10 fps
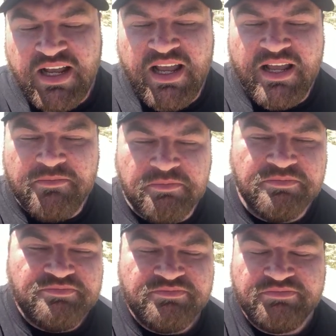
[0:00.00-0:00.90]

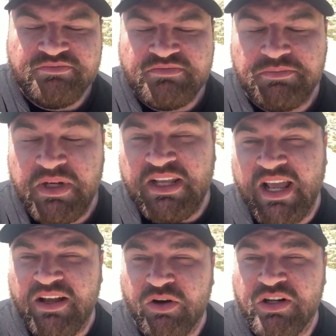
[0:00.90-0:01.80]
Um, but
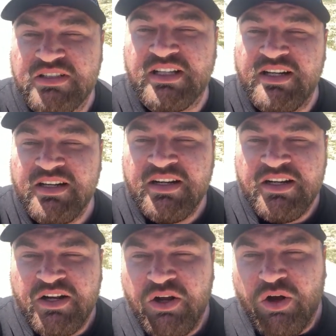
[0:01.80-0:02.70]
yeah, honestly,
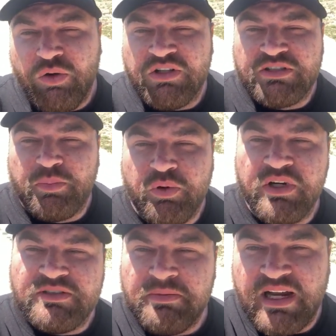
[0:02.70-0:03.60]
all the
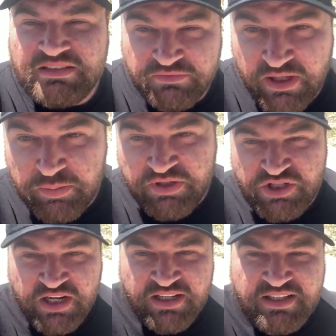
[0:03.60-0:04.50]
support is massively
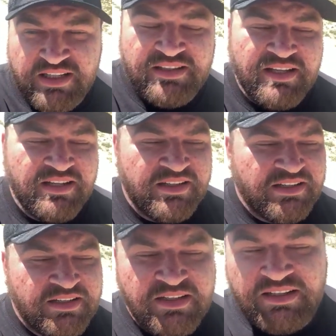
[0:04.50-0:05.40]
appreciated.
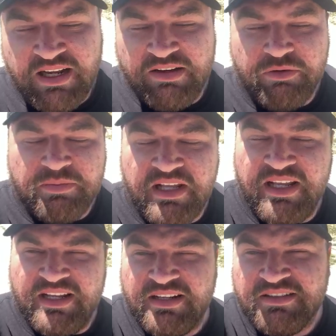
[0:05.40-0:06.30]

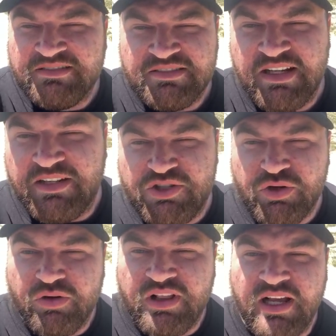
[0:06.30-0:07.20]
Everybody at the
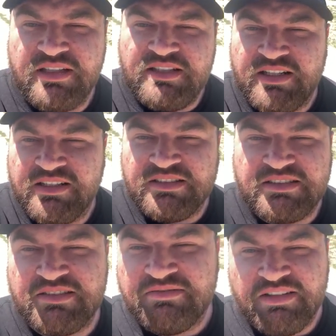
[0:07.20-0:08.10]
Shaw Classic
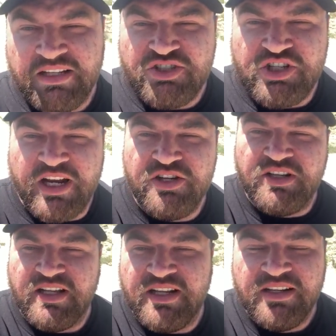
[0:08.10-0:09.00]
is like
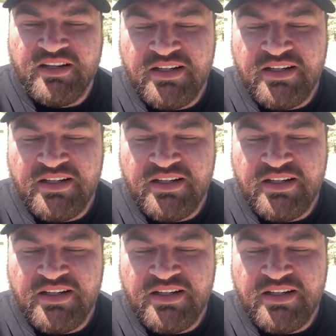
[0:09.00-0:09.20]
genuinely